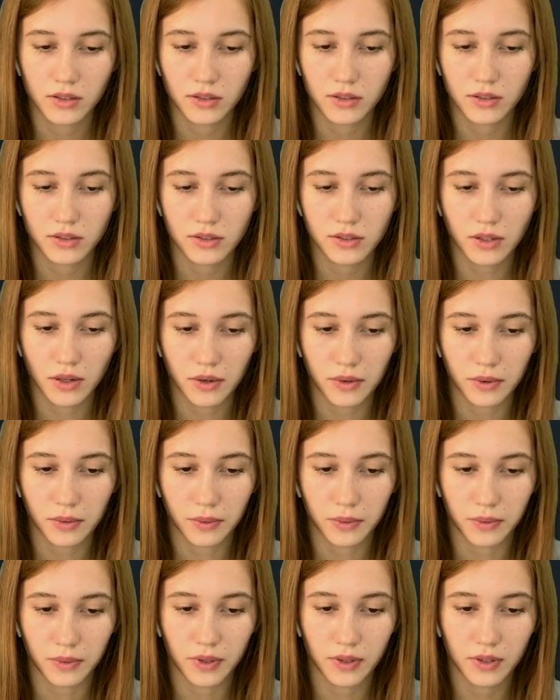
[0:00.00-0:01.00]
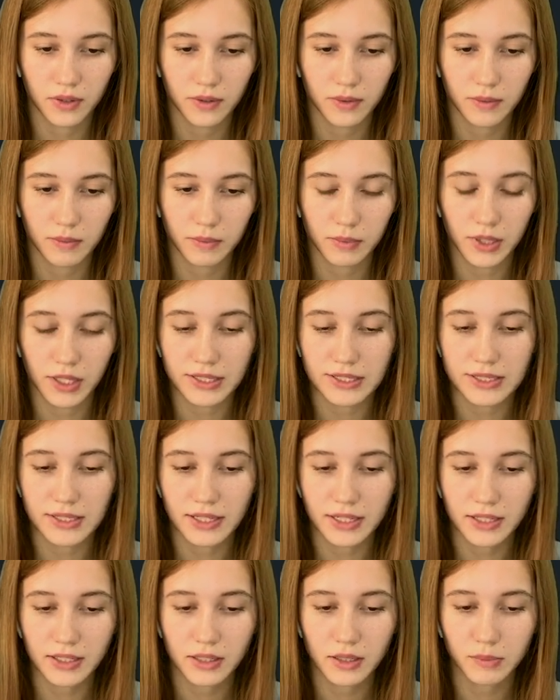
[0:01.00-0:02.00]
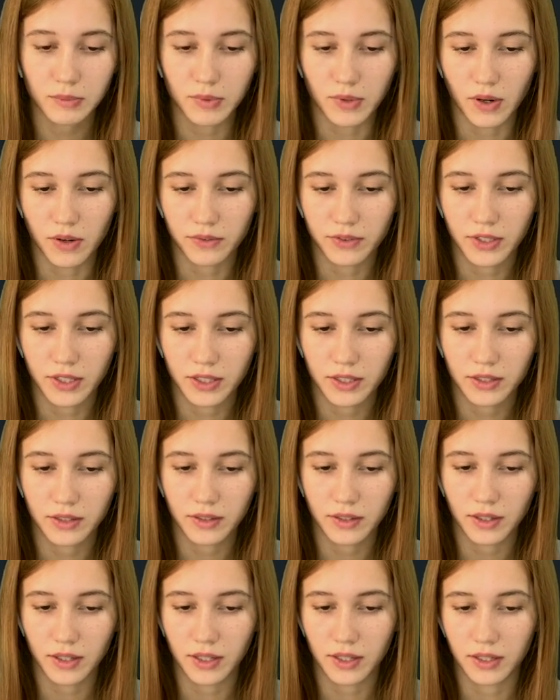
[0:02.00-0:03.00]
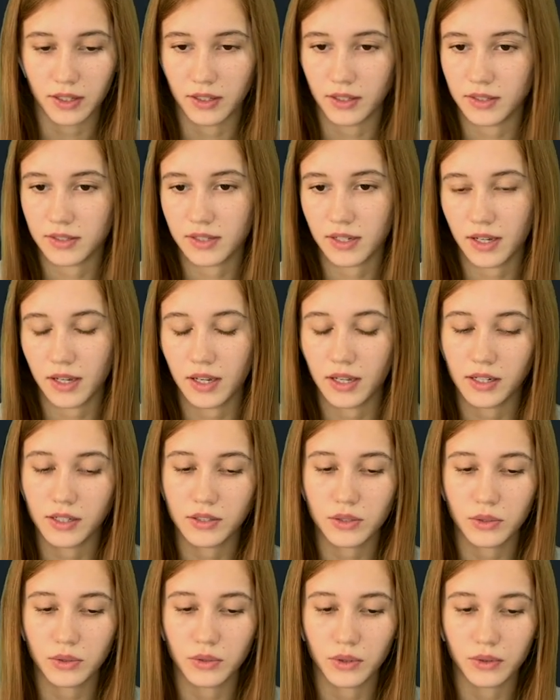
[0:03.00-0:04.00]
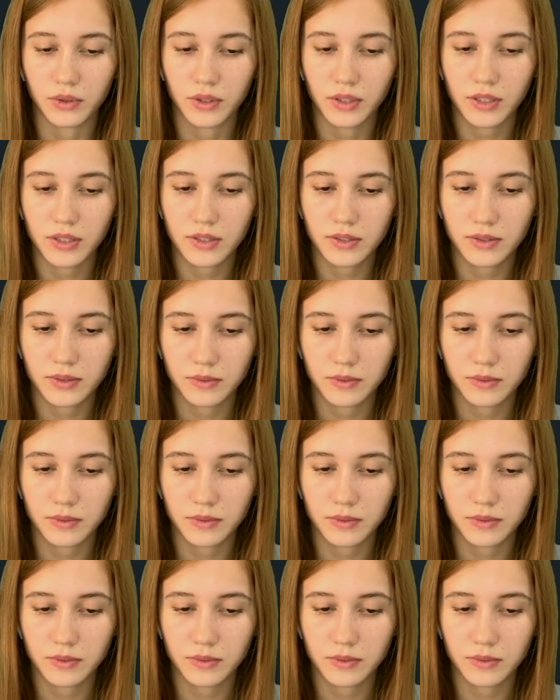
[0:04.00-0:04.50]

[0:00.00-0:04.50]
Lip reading: So plus deal profit is $82.